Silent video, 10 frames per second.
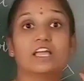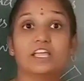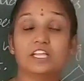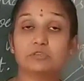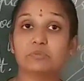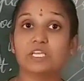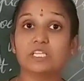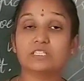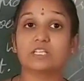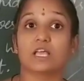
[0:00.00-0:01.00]
It
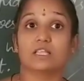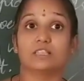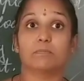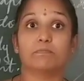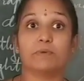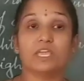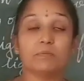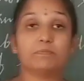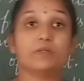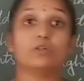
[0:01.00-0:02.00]
means the
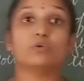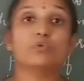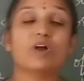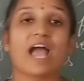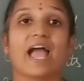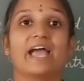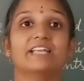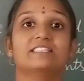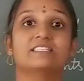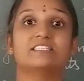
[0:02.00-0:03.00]
people who
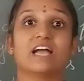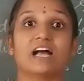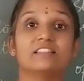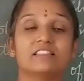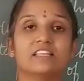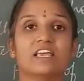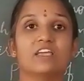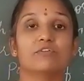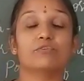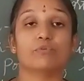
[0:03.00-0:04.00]
has done
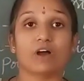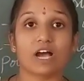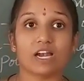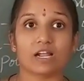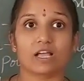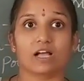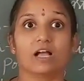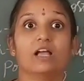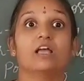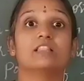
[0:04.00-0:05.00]
their work,
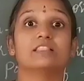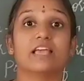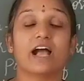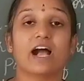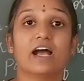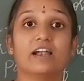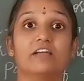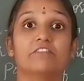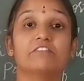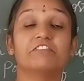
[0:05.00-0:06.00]
they
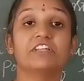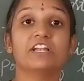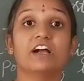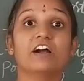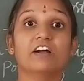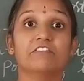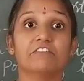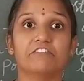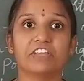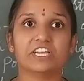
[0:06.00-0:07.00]
are win
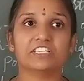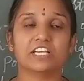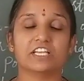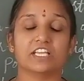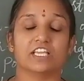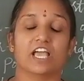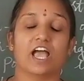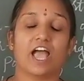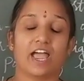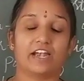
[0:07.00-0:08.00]
a victory
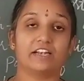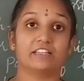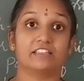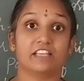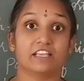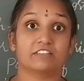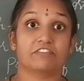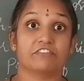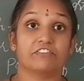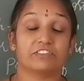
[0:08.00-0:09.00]
and
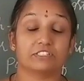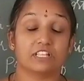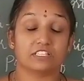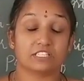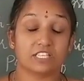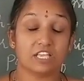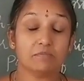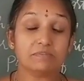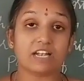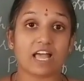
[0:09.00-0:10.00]
they
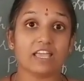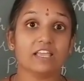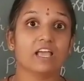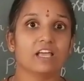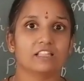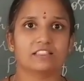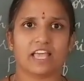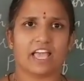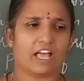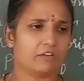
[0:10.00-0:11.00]
seems like
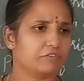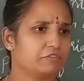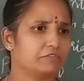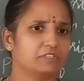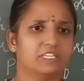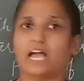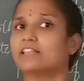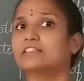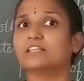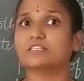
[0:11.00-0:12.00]
they have
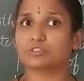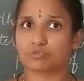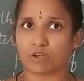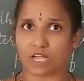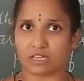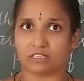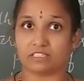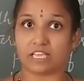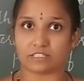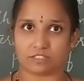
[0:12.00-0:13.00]
done this work.
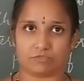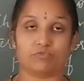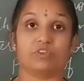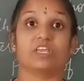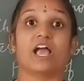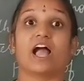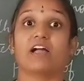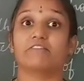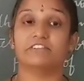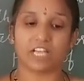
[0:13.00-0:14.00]
Yes, we
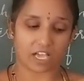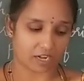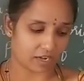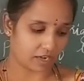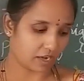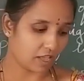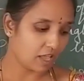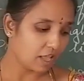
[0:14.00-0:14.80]
have done.